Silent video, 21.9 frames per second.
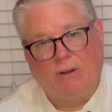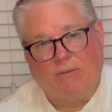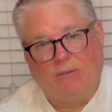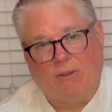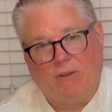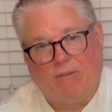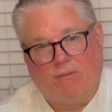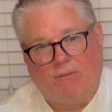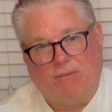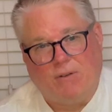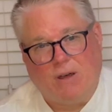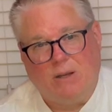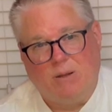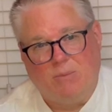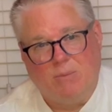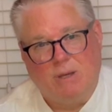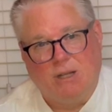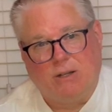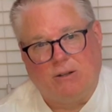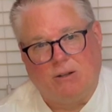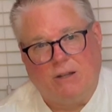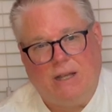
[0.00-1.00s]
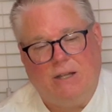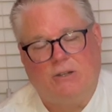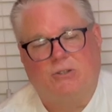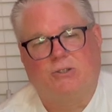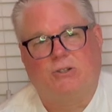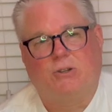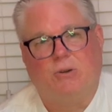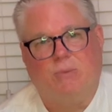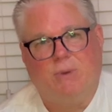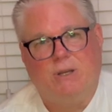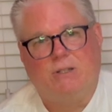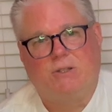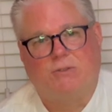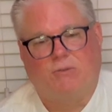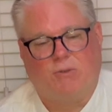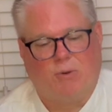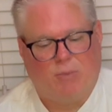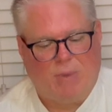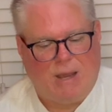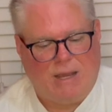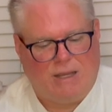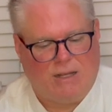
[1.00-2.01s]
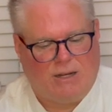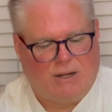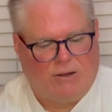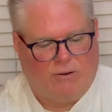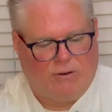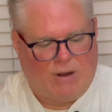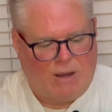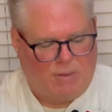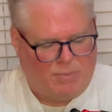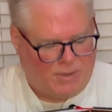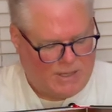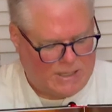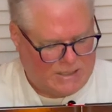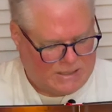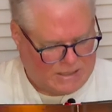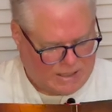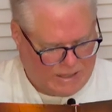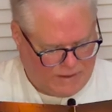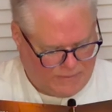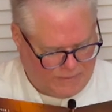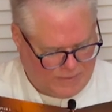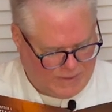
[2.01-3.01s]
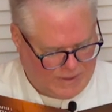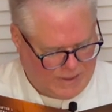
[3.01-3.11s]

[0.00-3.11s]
of the fundamental instruments for making a great pizza.